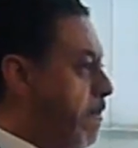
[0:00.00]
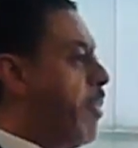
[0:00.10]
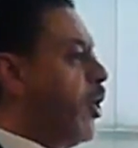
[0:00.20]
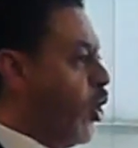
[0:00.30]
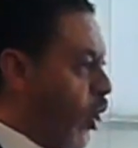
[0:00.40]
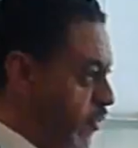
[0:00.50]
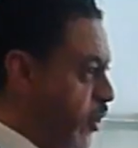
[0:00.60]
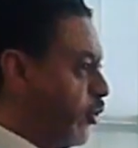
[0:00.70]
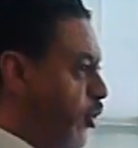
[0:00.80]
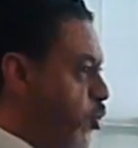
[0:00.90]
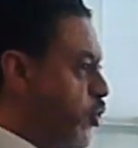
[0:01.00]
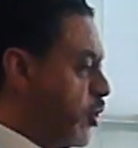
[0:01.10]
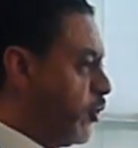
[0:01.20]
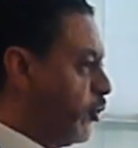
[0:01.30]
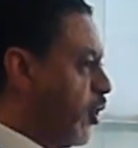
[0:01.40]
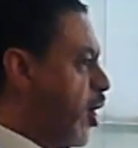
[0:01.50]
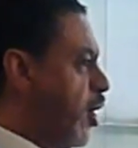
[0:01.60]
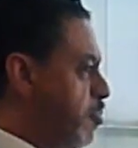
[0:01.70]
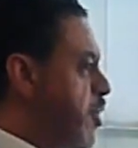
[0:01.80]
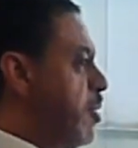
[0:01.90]
But a lot of these solutions
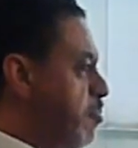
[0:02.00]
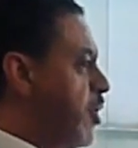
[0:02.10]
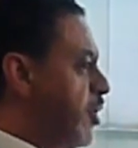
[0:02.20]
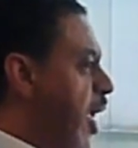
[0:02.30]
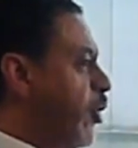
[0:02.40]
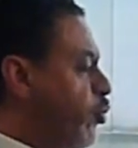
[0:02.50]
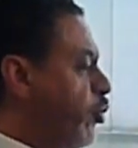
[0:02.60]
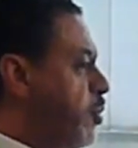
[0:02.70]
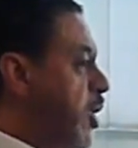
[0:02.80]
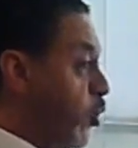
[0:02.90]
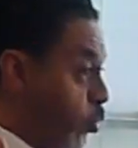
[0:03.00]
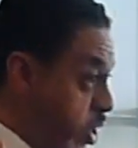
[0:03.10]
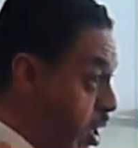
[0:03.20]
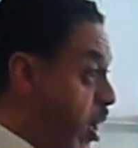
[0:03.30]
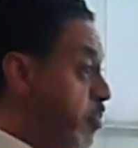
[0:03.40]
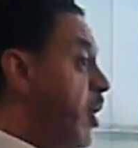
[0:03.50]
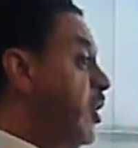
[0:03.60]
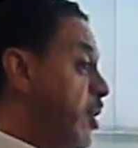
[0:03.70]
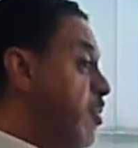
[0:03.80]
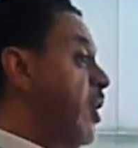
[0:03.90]
are being built as we speak. We are
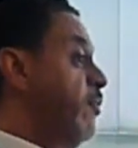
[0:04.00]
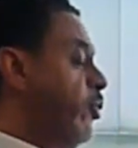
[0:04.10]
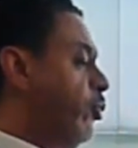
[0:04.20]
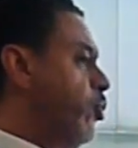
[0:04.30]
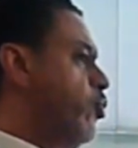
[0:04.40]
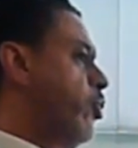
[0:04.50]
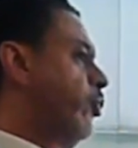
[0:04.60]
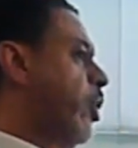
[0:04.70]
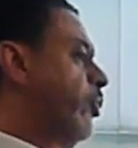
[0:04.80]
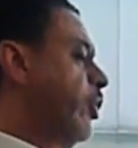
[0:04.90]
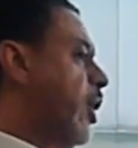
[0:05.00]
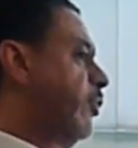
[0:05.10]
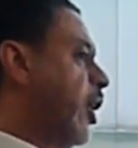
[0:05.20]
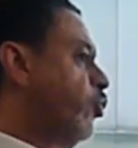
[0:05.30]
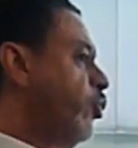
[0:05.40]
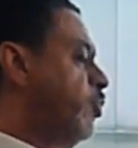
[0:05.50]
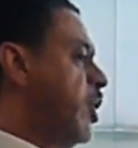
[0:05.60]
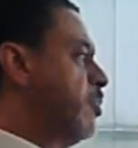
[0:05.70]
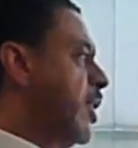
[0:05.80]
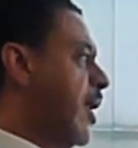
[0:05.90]
building many of these solutions ourselves as we
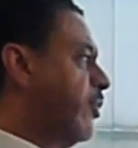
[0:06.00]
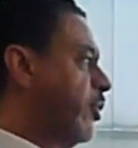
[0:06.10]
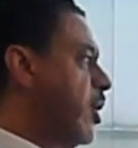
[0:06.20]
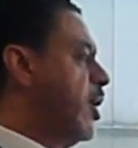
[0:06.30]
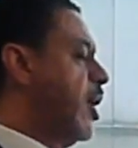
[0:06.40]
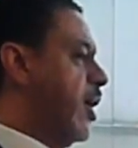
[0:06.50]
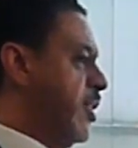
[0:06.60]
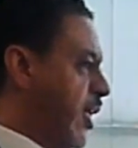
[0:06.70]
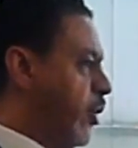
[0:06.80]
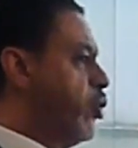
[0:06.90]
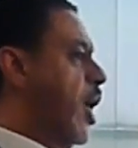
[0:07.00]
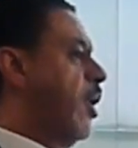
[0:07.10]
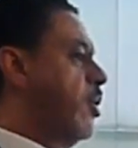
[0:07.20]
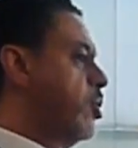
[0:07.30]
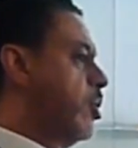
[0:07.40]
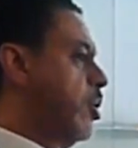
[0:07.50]
speak. But that's, I think, a challenge,